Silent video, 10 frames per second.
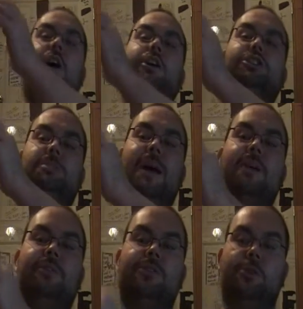arched
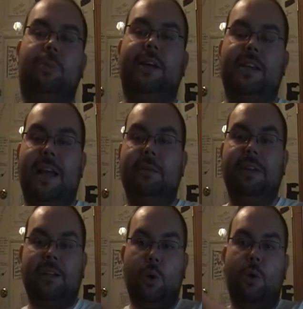back for the suplex, and
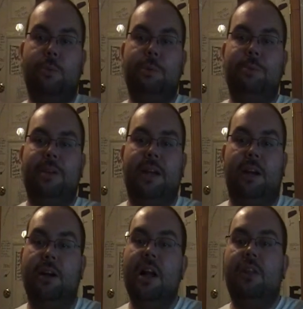let go of him in
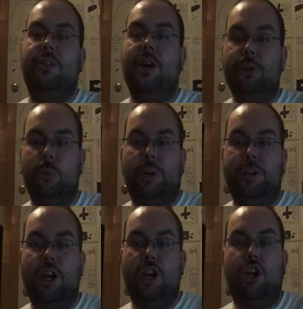midair. The other
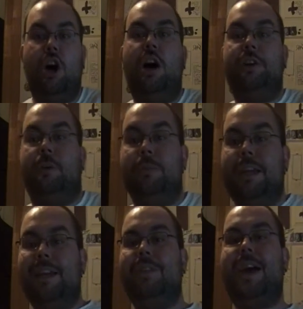one caught him
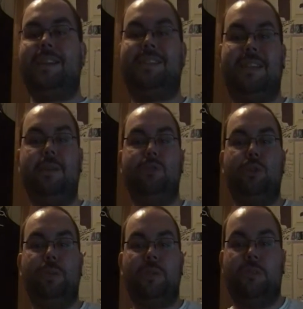in that same
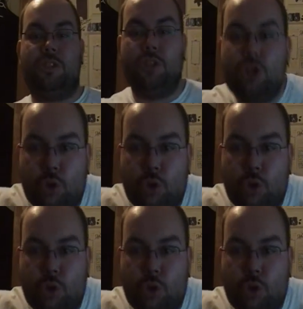suplex position,